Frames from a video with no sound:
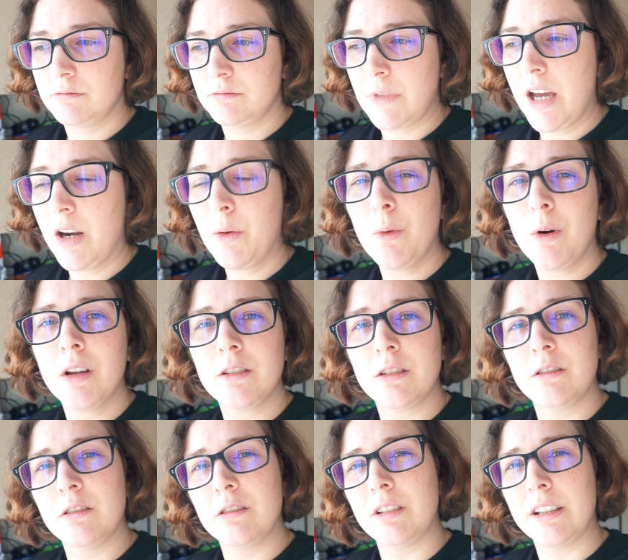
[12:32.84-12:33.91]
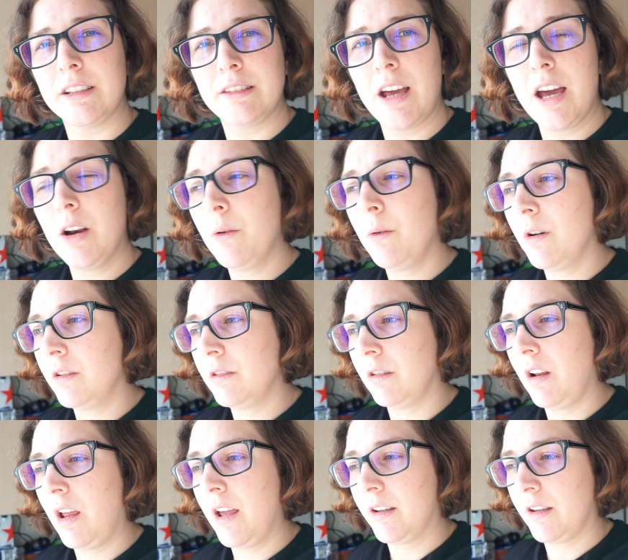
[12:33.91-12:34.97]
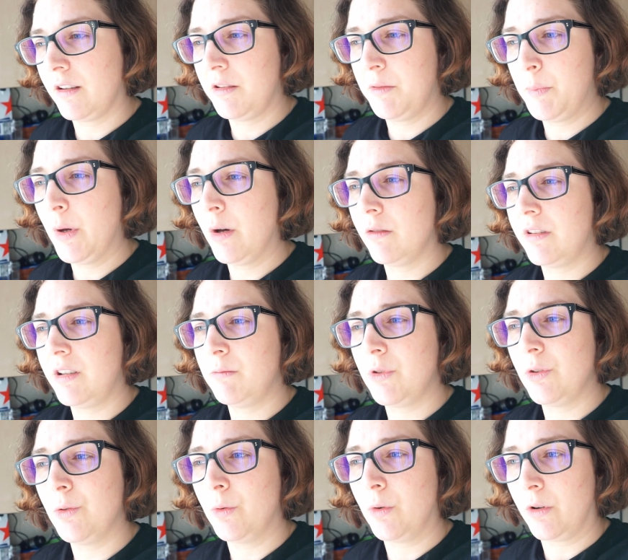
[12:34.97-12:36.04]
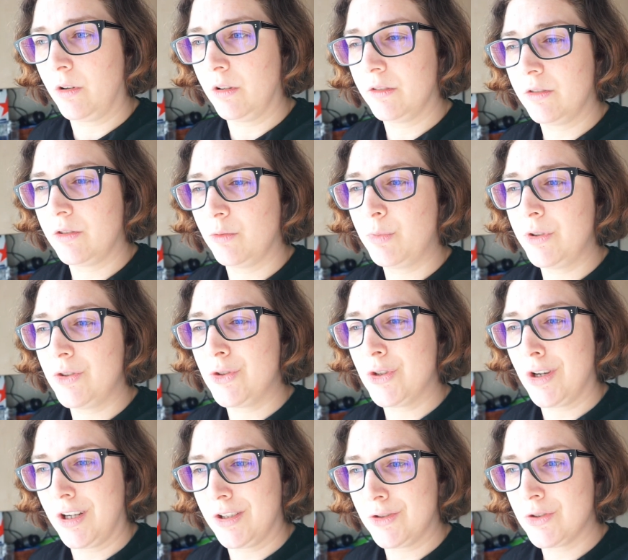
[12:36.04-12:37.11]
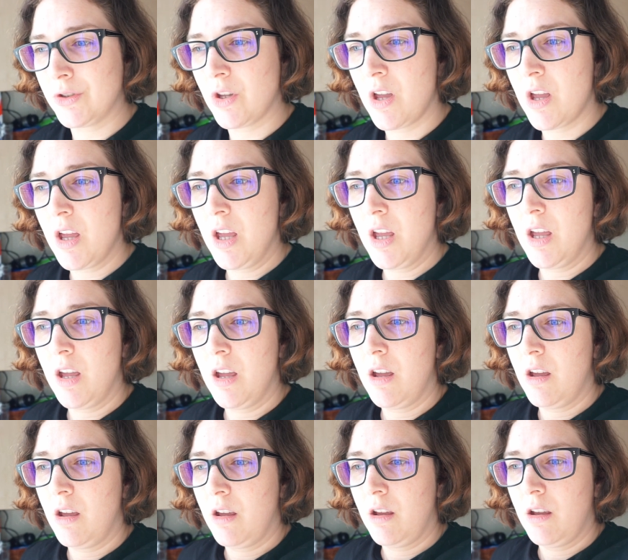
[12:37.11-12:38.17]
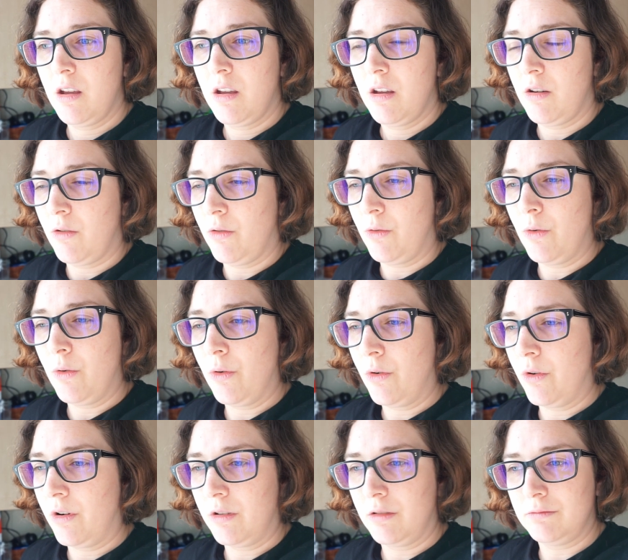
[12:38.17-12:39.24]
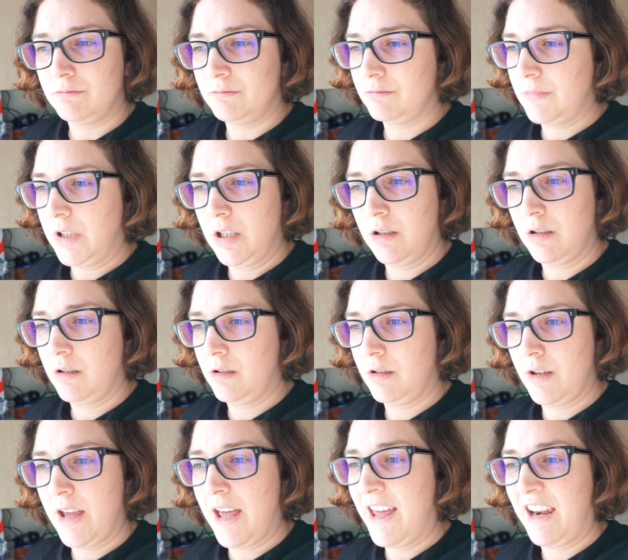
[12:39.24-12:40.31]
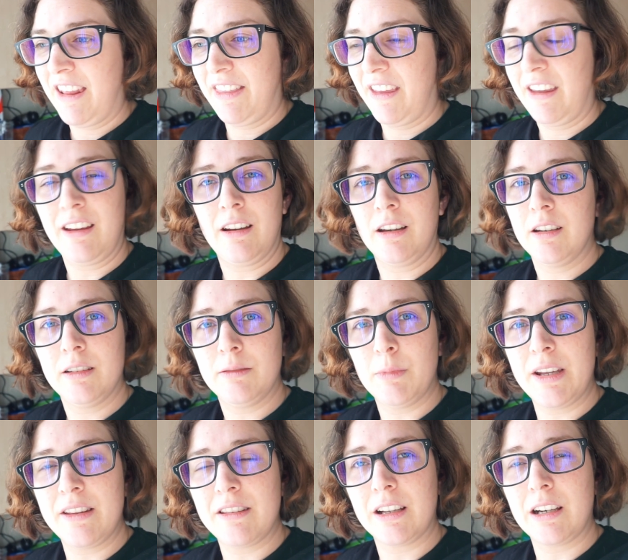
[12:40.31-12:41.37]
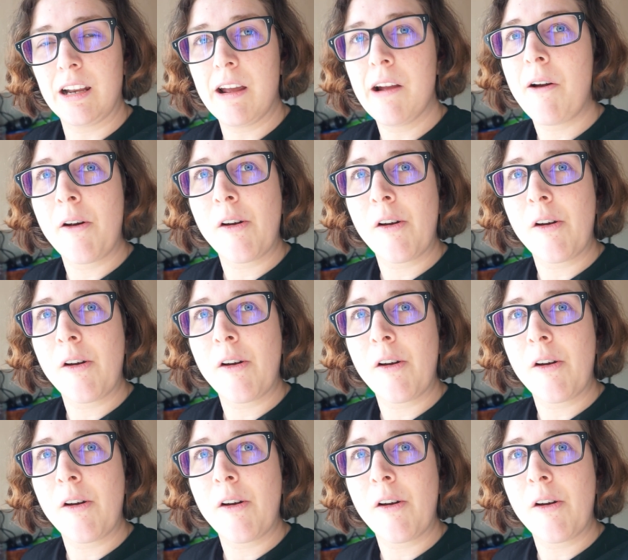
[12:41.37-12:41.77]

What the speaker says: I don't want to do this. I don't want to like expose him to the world, to be judged or anything, basically,